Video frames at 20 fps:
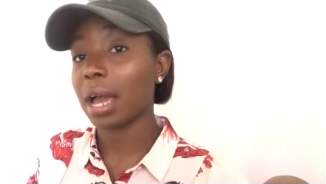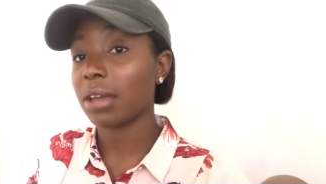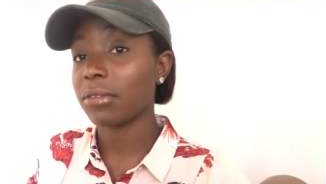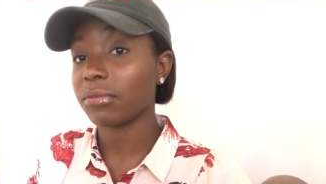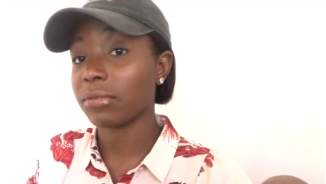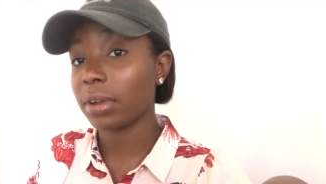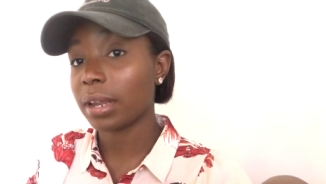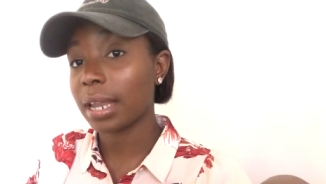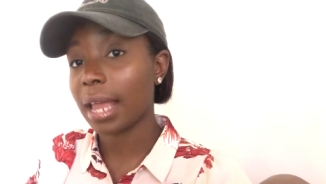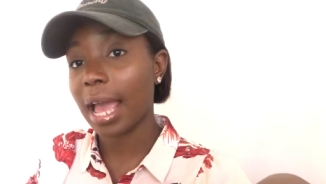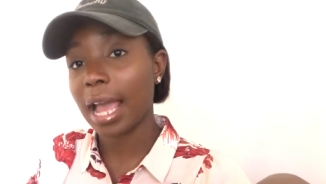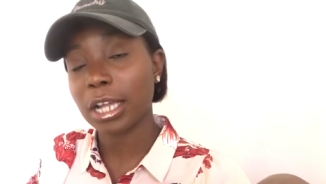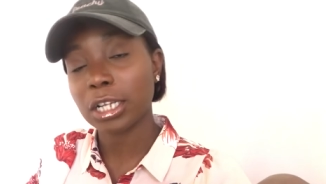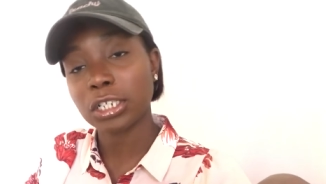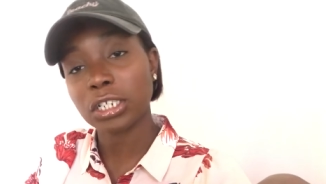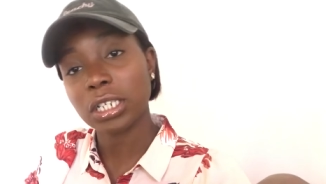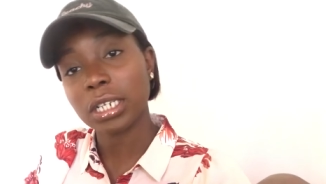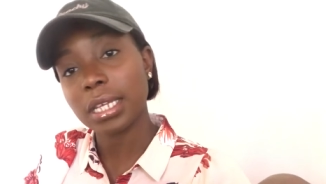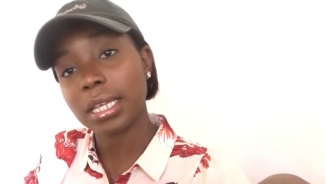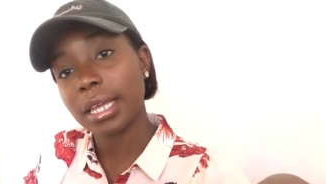My friend
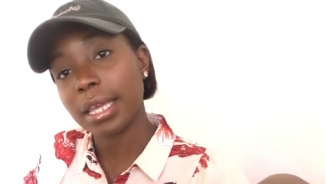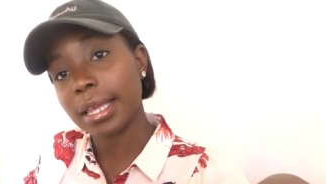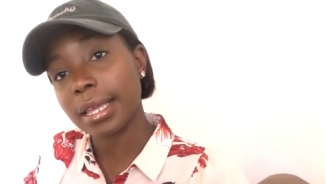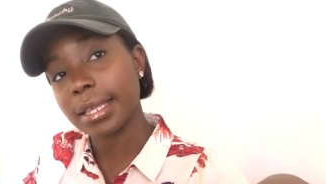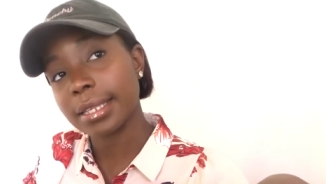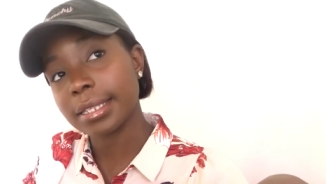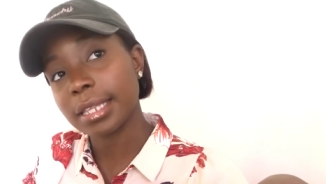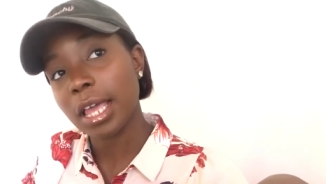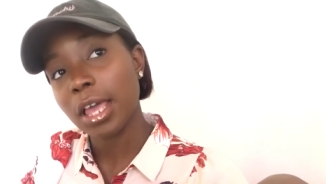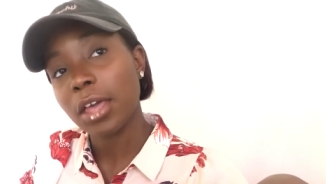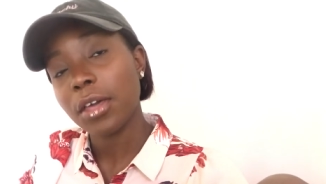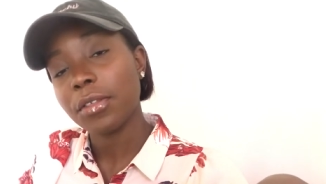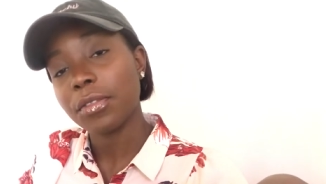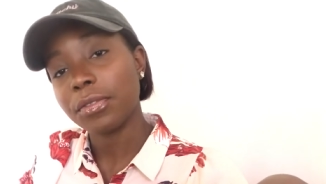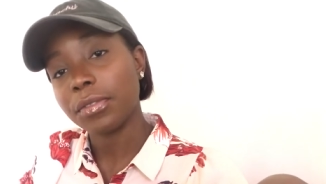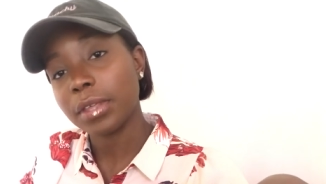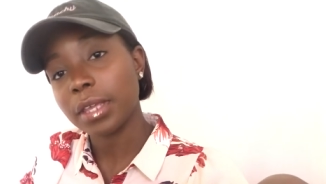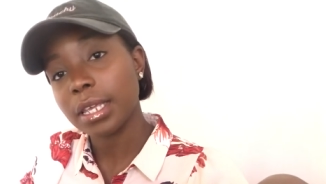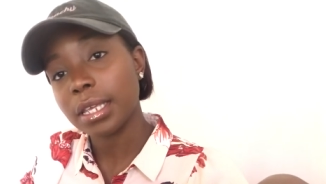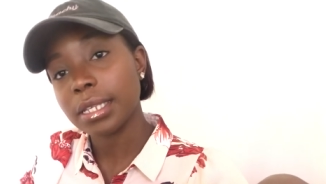actually is
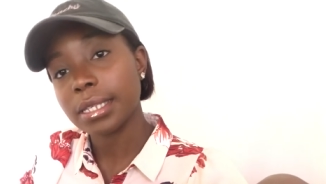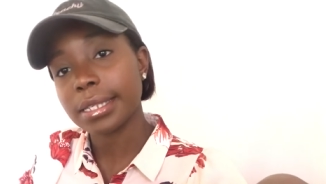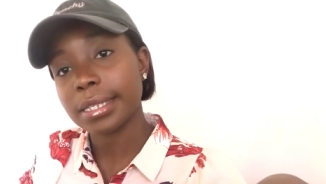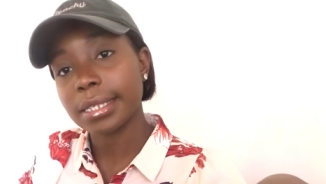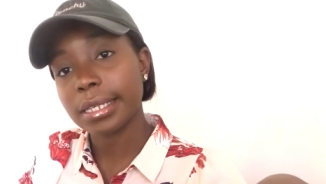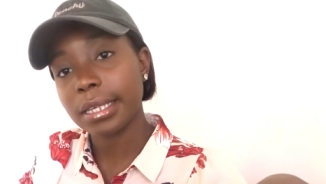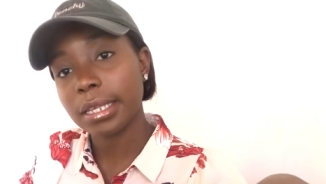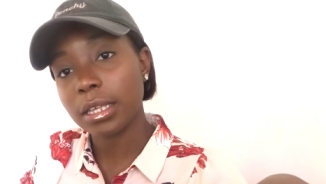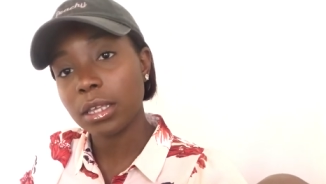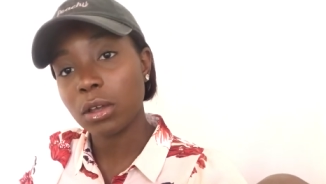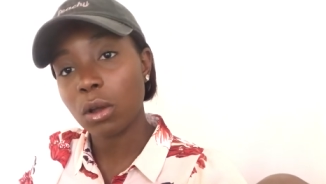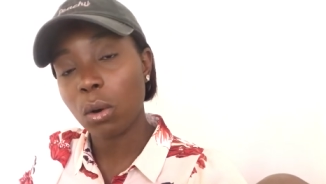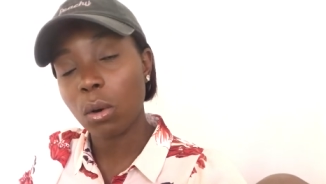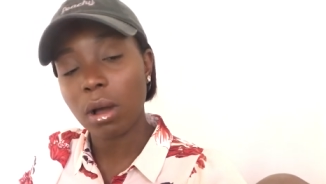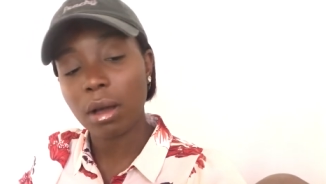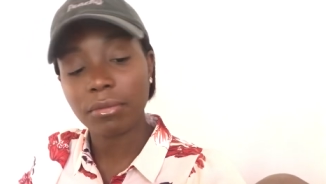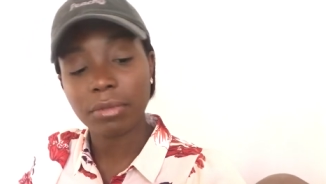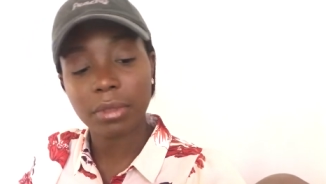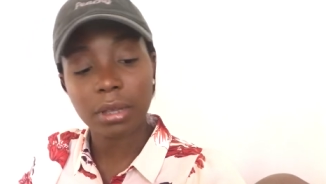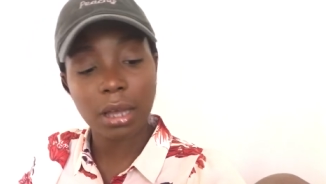the C E
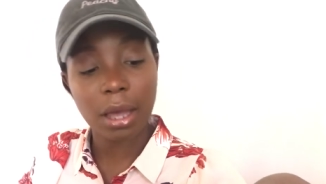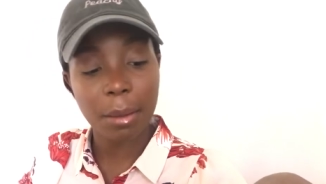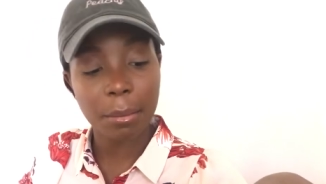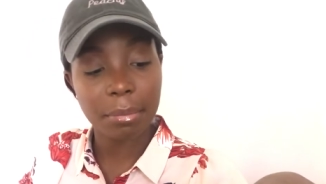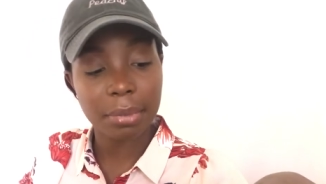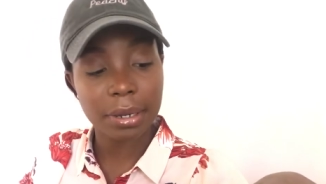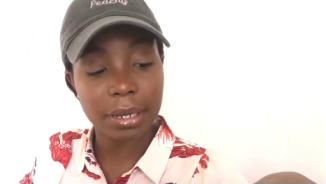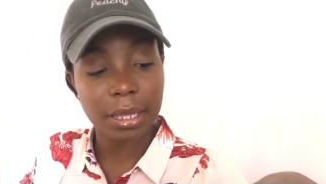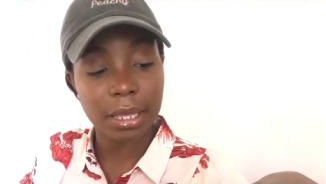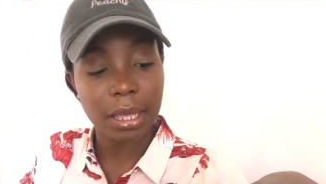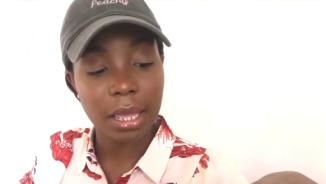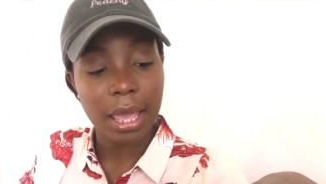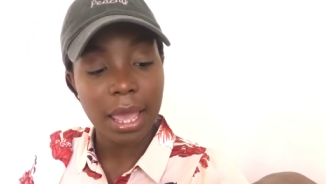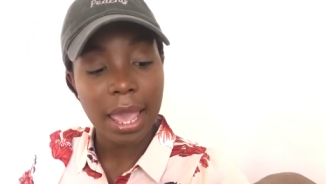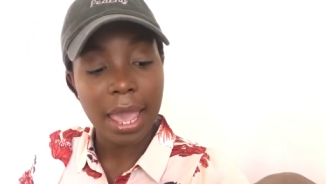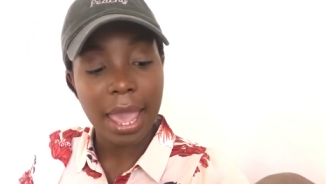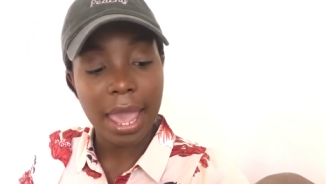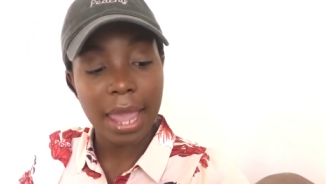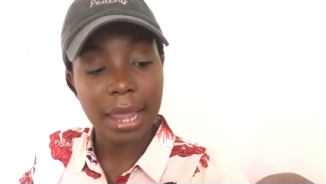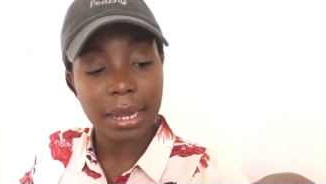O of the company,
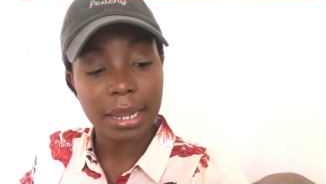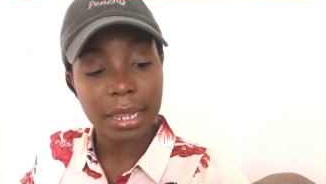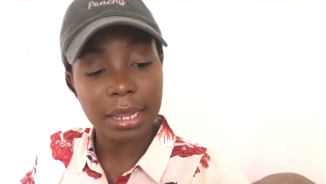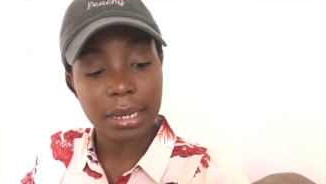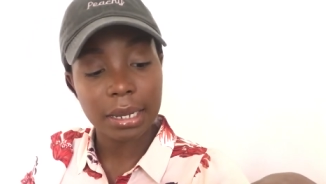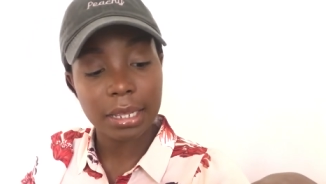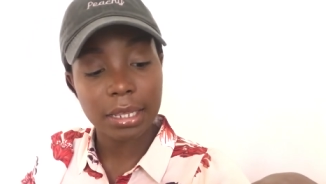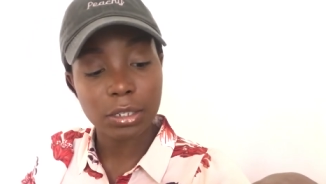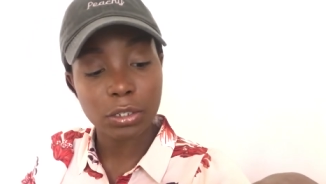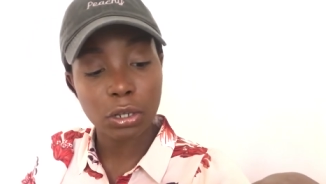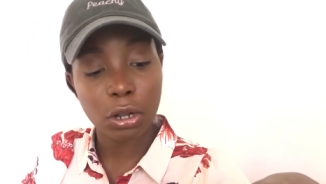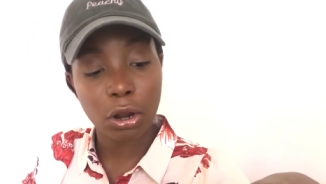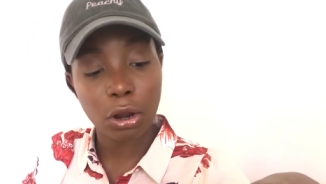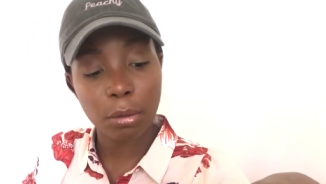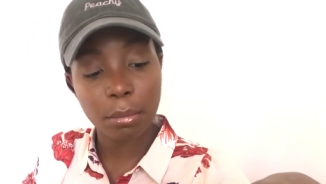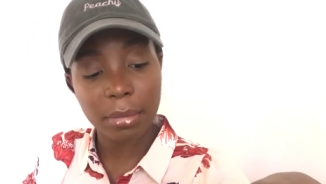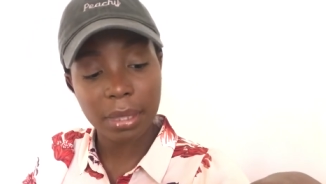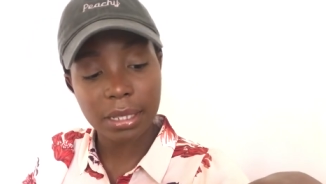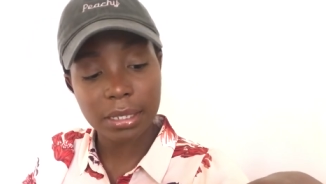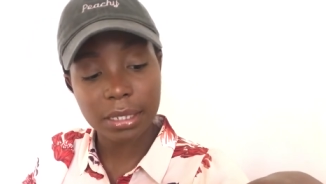and it is
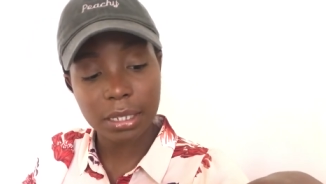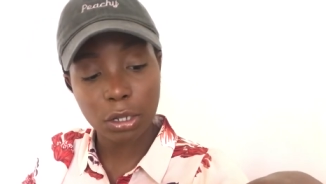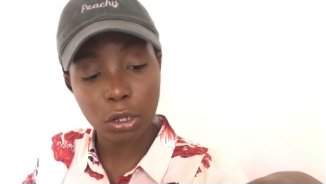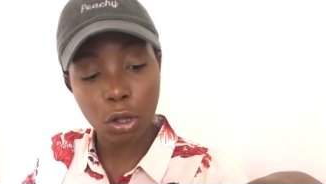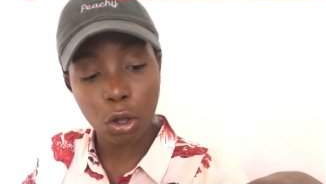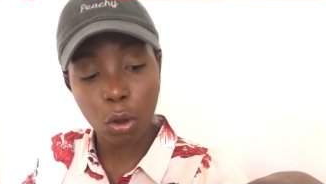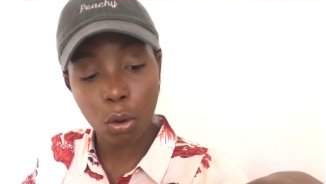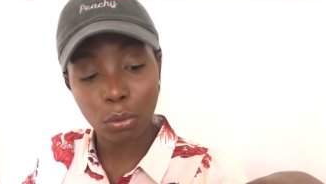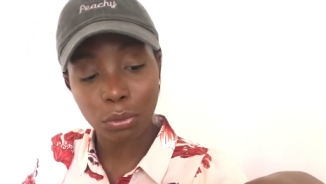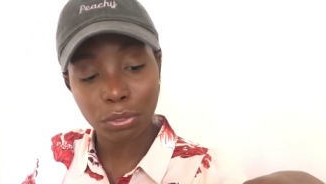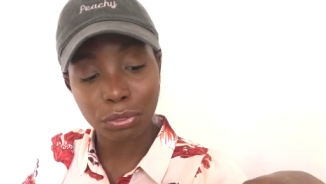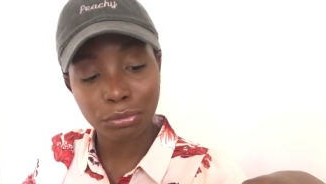Her Minks and Co.